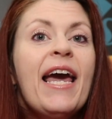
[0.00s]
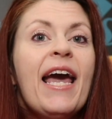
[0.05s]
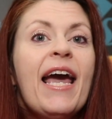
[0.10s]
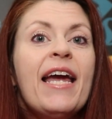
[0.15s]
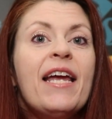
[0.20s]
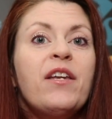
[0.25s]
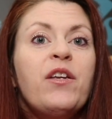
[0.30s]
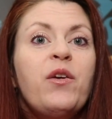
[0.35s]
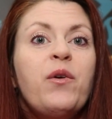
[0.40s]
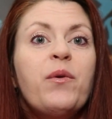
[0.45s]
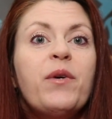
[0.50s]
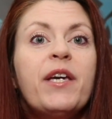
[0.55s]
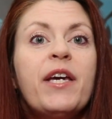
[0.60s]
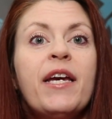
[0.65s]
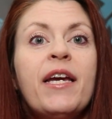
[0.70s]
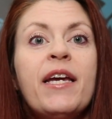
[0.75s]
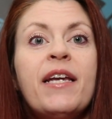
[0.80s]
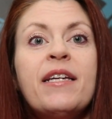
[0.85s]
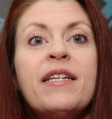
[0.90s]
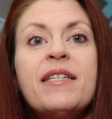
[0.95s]
and you
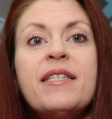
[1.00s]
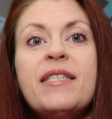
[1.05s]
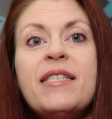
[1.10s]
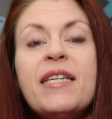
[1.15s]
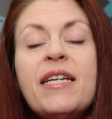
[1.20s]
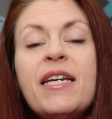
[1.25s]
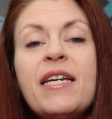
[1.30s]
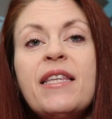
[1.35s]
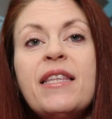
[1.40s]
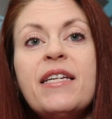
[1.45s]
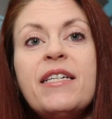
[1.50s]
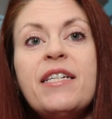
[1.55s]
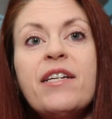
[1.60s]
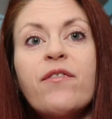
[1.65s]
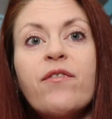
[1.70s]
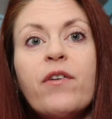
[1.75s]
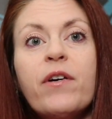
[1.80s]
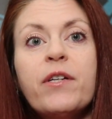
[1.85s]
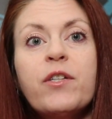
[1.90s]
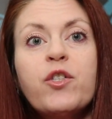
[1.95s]
can see the
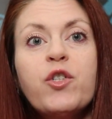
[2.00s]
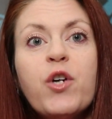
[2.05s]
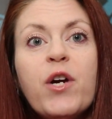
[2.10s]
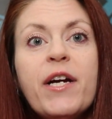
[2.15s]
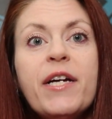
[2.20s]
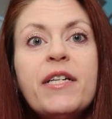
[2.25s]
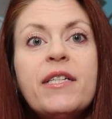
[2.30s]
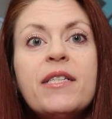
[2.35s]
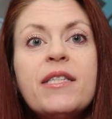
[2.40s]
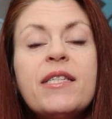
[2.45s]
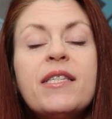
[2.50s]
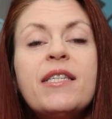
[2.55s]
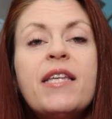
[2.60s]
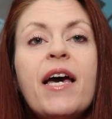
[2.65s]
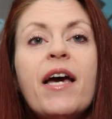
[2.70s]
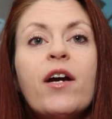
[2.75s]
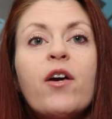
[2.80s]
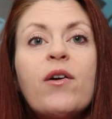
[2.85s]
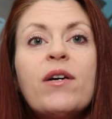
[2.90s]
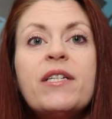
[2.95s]
different traits
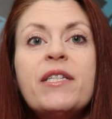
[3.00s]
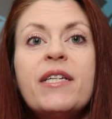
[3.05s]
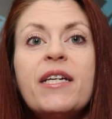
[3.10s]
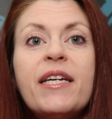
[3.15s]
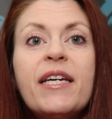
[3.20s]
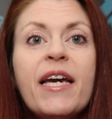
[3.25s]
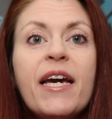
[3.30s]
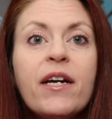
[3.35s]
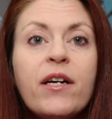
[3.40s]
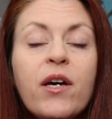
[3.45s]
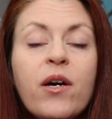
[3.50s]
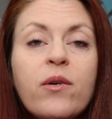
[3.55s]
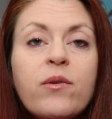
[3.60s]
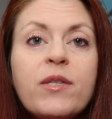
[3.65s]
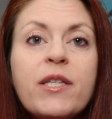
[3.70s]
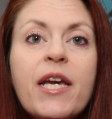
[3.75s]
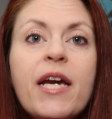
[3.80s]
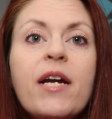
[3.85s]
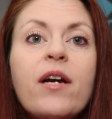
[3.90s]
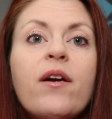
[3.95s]
that crested
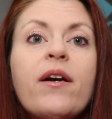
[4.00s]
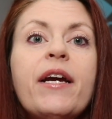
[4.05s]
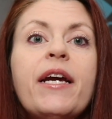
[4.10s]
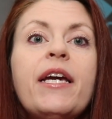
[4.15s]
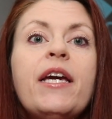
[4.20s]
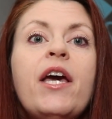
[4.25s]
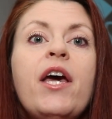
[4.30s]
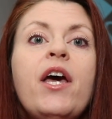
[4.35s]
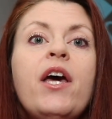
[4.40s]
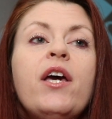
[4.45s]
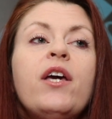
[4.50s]
geckos carry.